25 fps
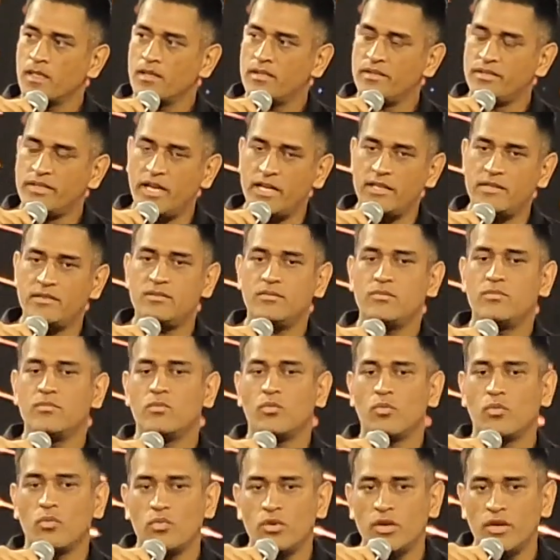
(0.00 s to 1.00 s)
Then
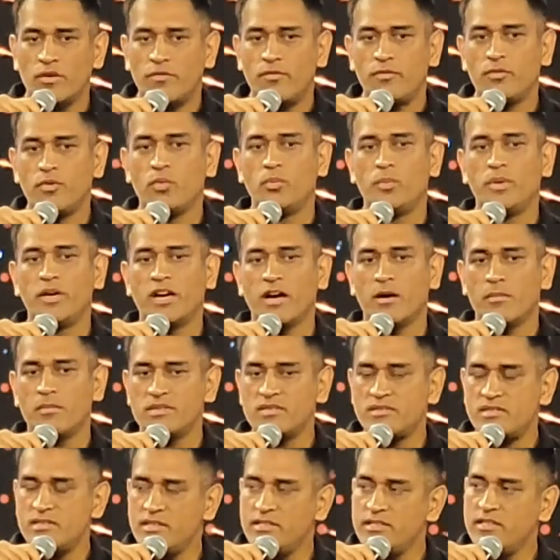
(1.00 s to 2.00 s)
if you become a
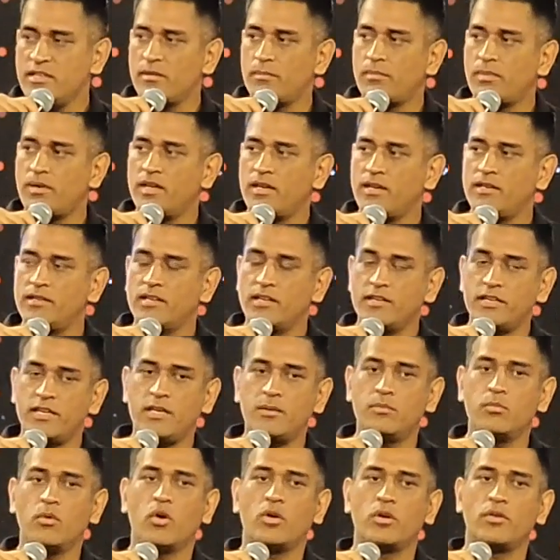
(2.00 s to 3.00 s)
senior player in the
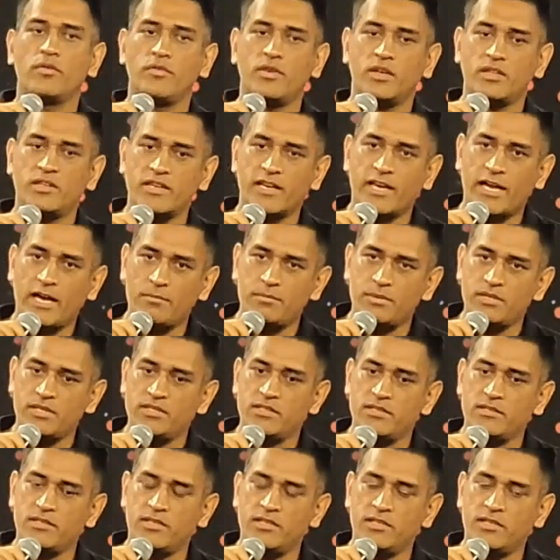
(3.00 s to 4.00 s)
team or if you're the captain
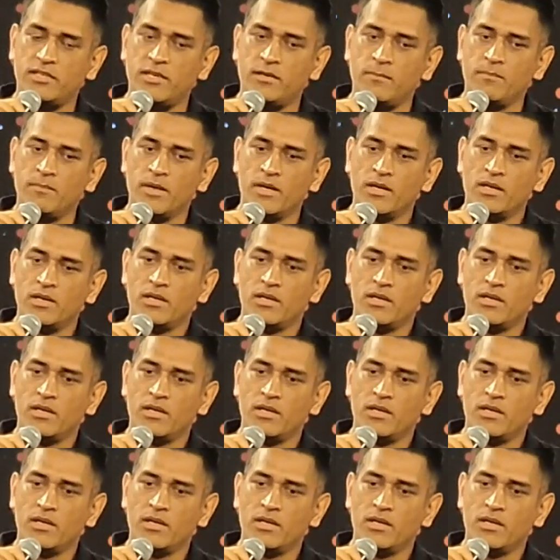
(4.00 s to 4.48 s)
in the team,